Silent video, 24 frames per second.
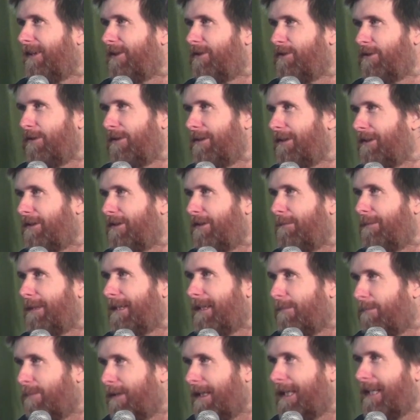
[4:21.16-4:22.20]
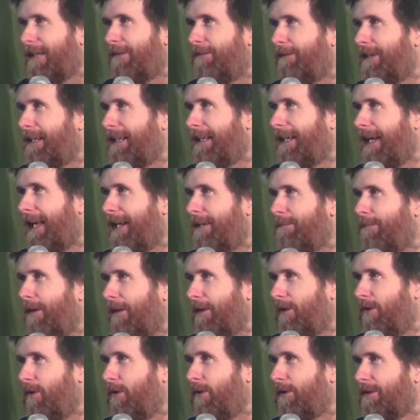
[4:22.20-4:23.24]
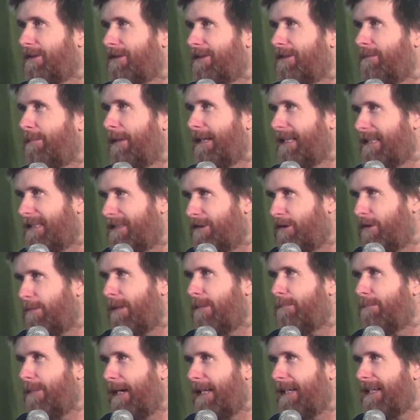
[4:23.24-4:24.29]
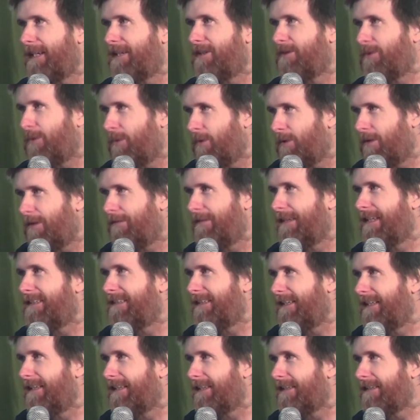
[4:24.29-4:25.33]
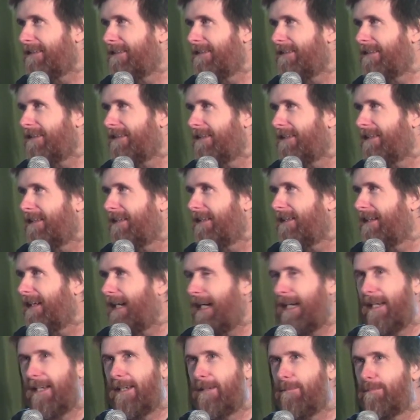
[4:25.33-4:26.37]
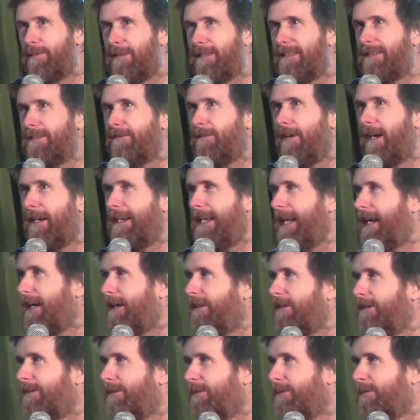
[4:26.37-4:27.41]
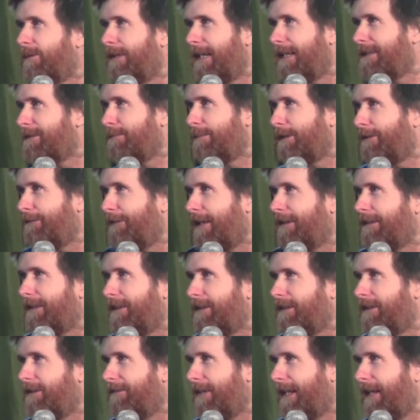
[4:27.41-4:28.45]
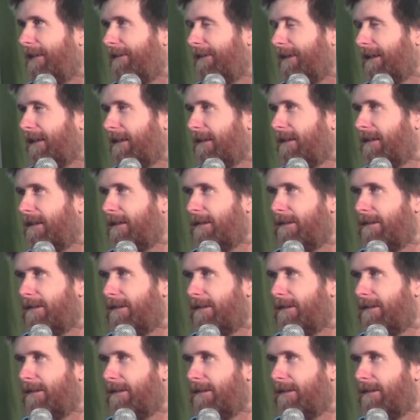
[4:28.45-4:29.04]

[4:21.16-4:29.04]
Julian could be completely vindicated by the courts, but he's still been punished all of these years uh, in prison right now. He hasn't been found guilty of anything.